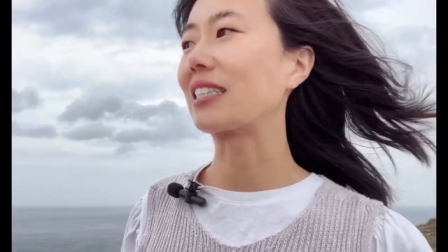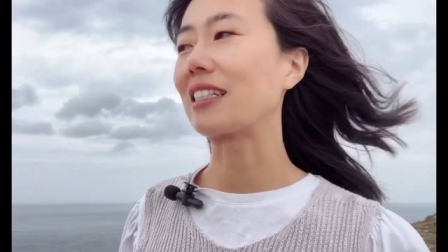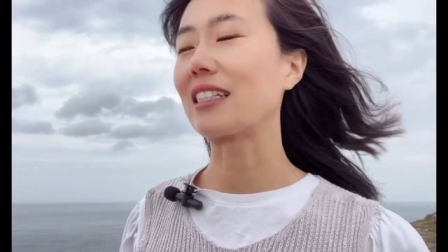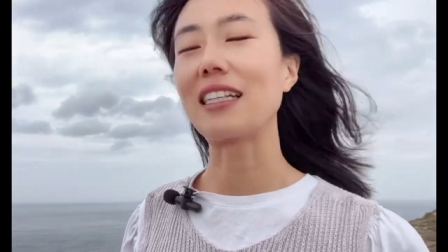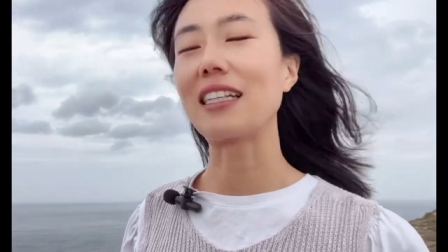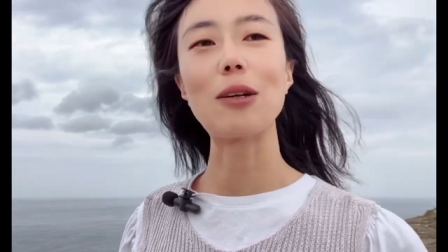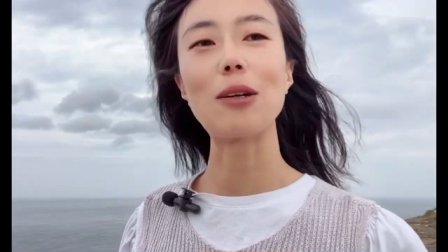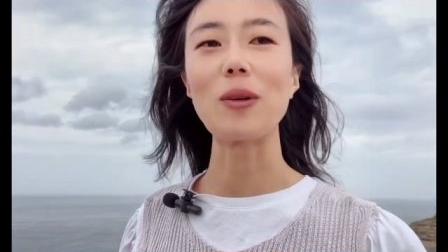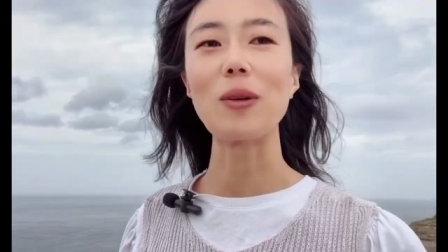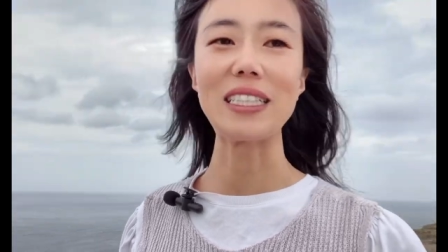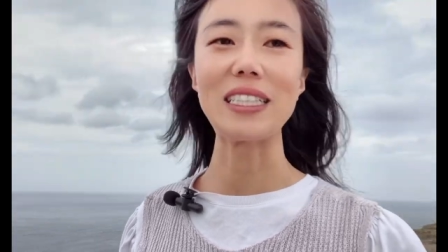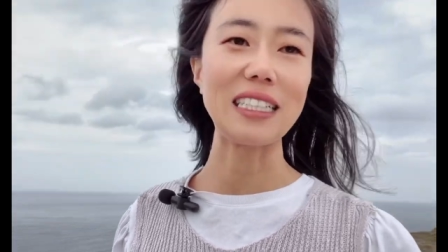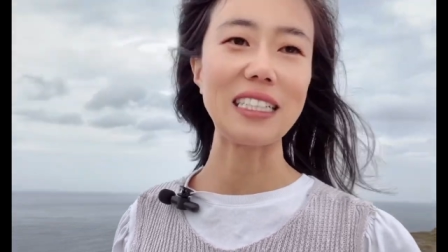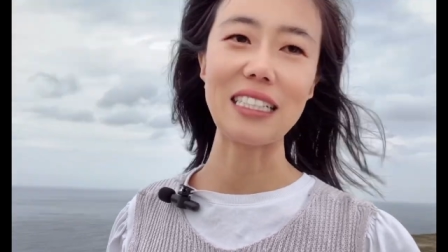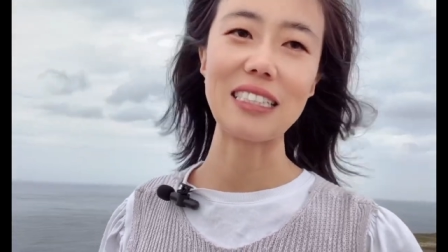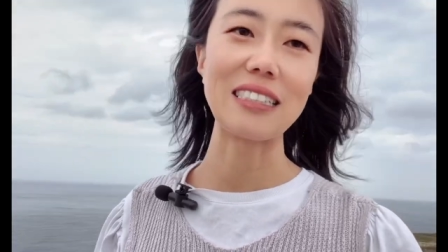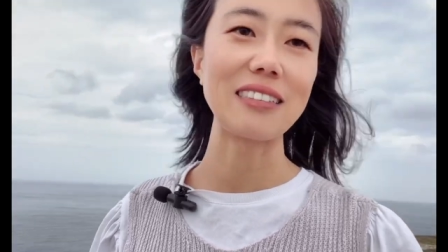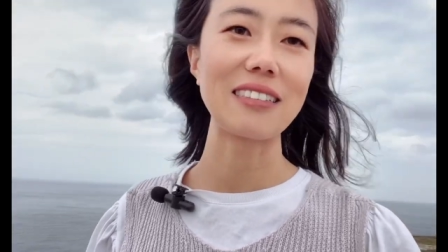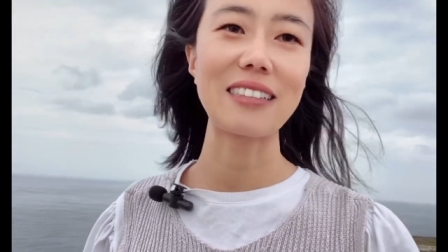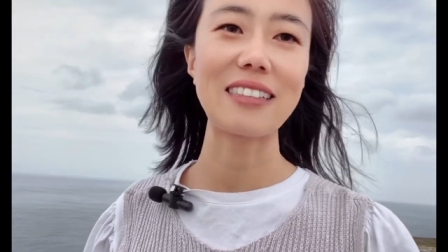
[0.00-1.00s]
Today we
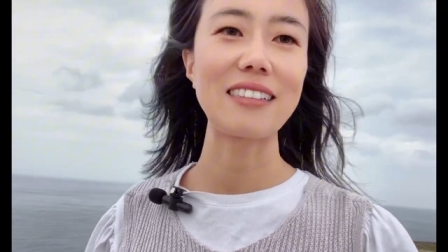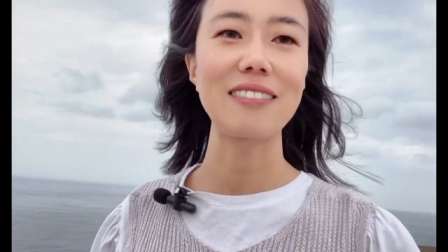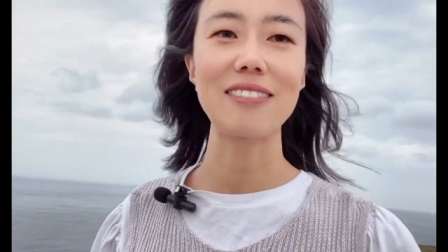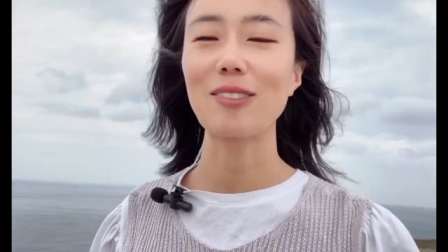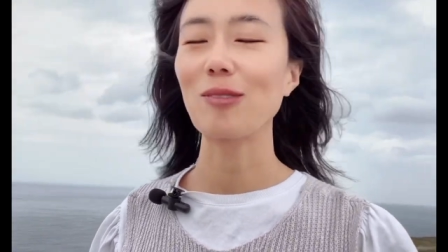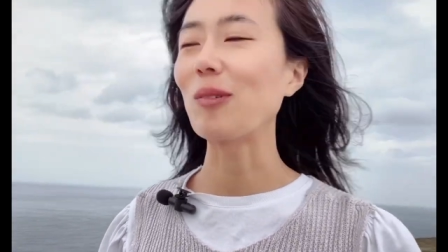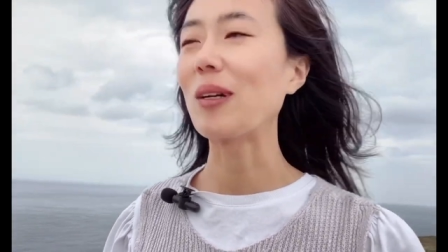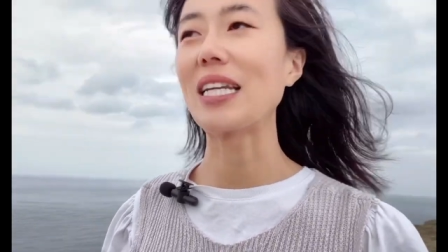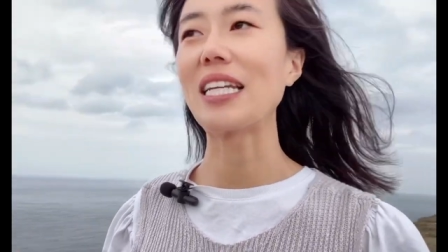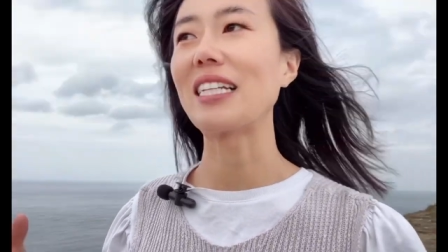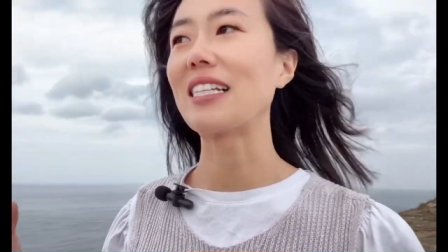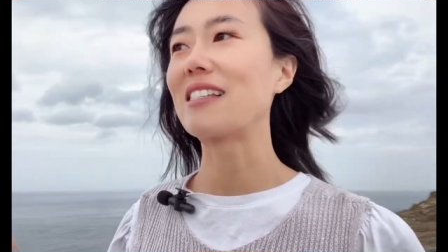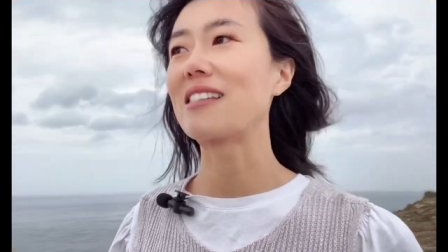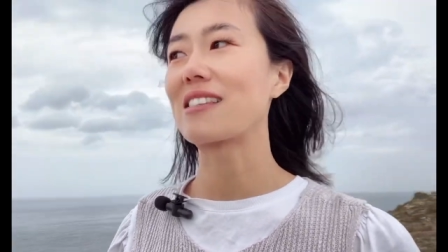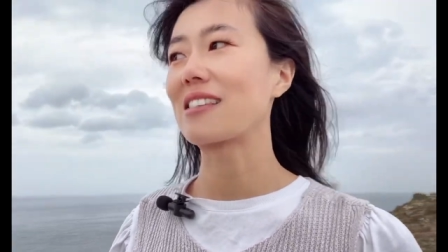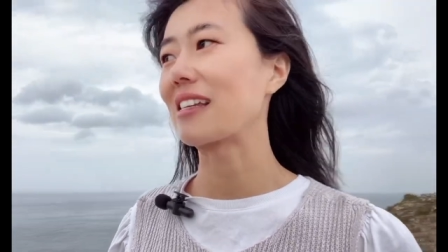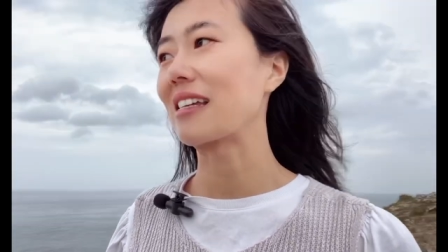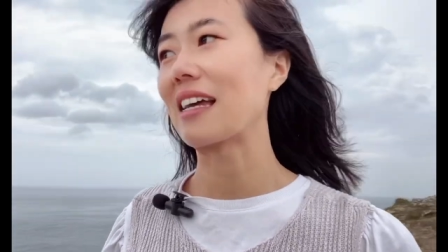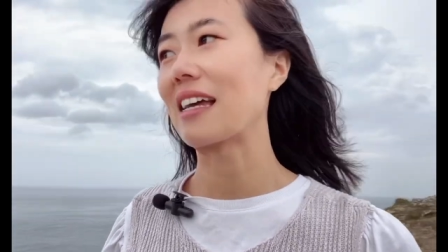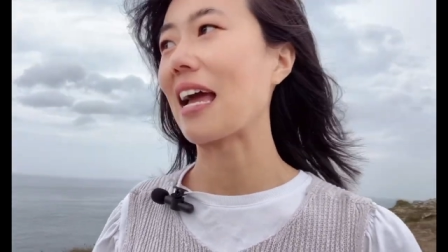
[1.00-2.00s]
didn't we
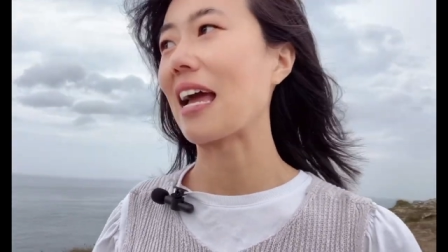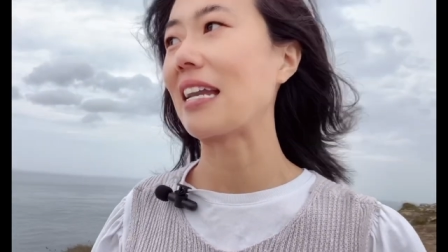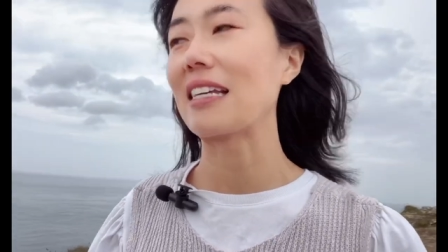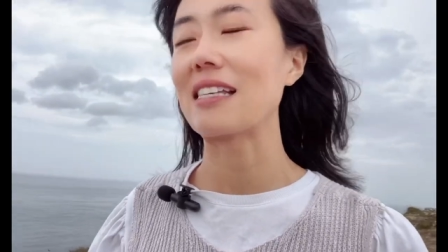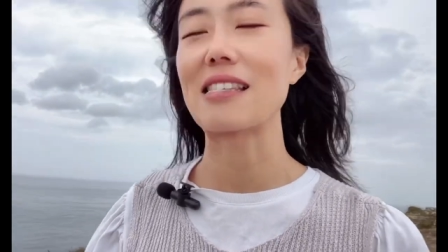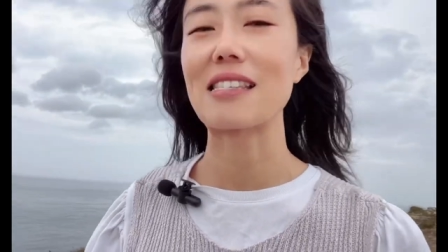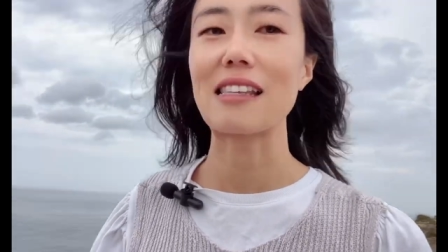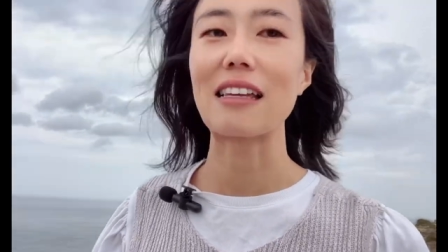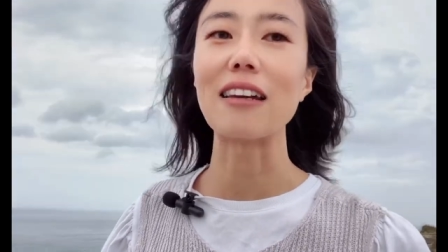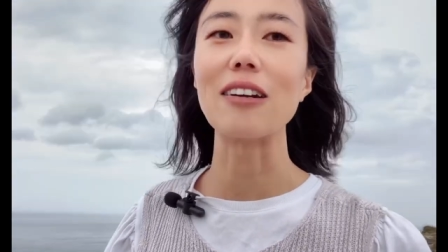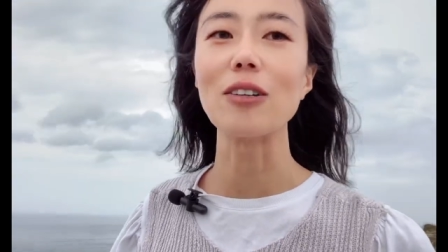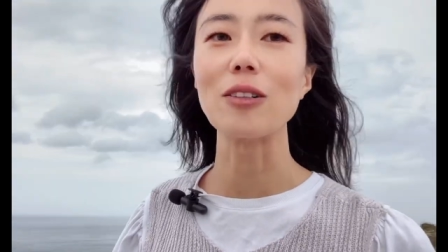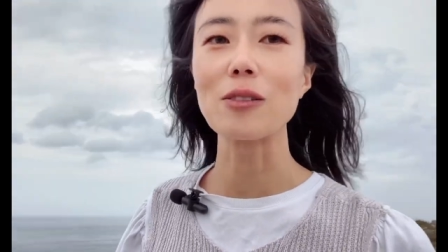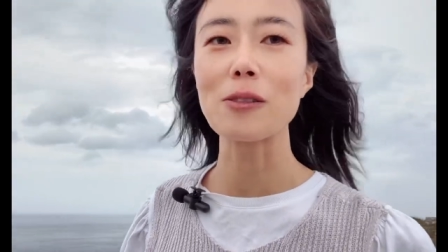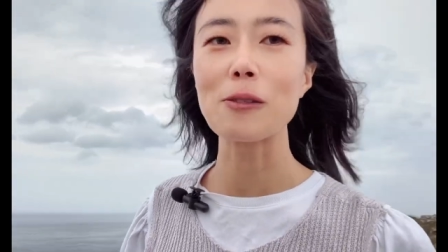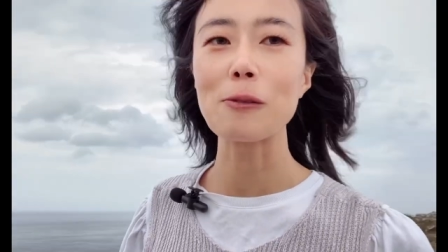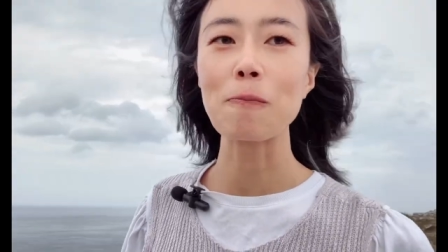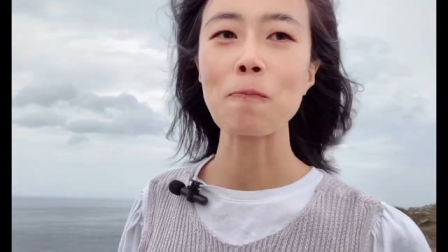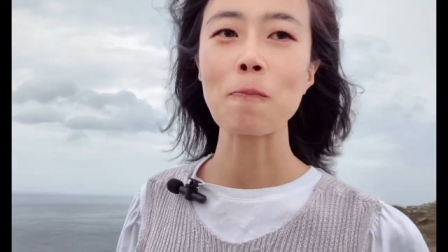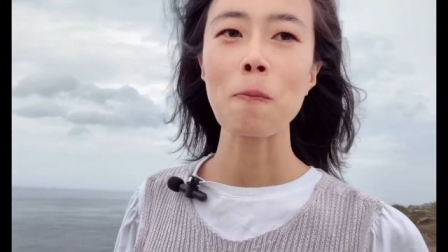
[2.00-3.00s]
didn't see any sails.